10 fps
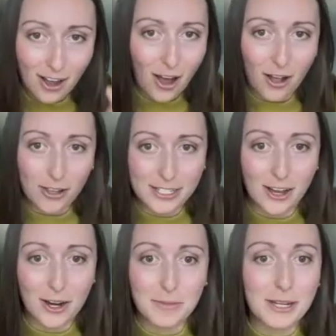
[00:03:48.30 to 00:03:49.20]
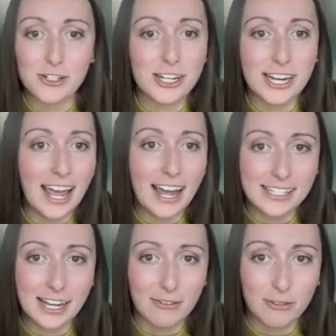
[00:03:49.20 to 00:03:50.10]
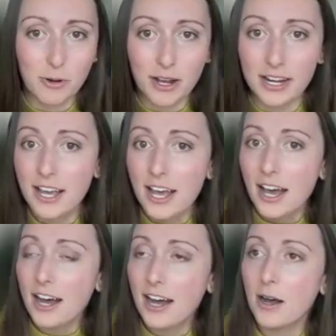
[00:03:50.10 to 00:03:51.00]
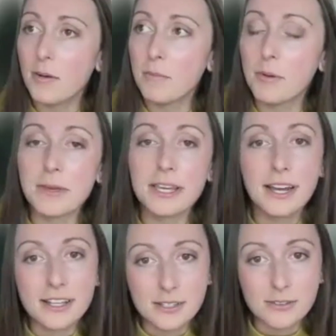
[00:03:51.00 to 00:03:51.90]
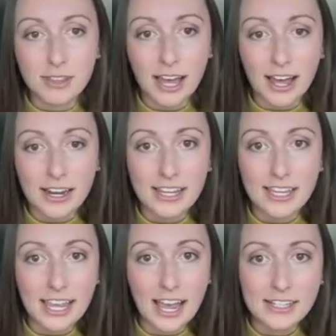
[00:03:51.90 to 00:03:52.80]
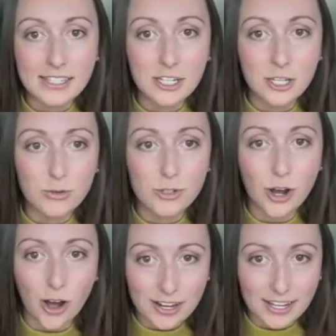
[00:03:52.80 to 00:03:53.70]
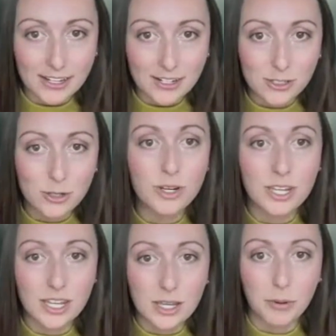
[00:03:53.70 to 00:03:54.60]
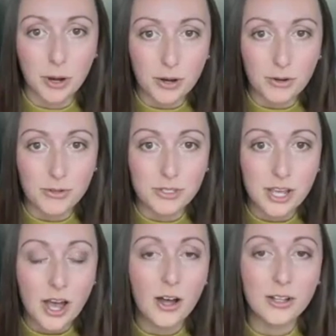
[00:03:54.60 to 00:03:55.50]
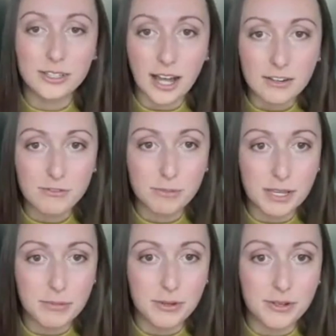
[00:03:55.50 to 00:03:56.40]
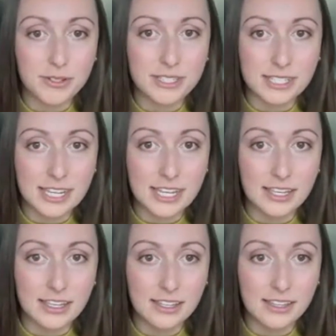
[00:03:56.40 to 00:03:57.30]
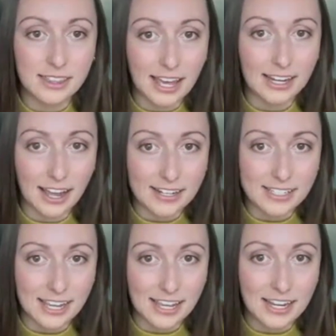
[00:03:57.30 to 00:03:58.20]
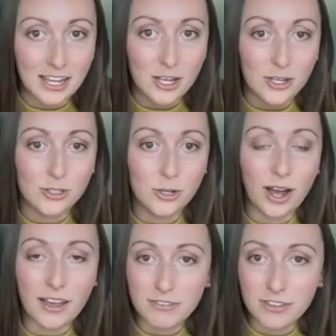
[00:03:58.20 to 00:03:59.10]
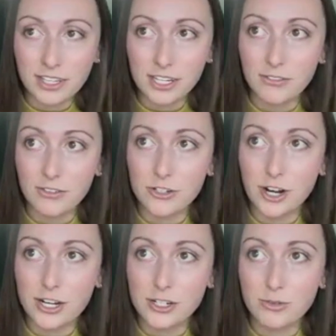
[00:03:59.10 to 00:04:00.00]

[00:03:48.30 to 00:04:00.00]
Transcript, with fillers: all into automation and ads everyone. But because of that, he has a huge audience. So when he posts, a lot of people see that content. So I feel like if you're trying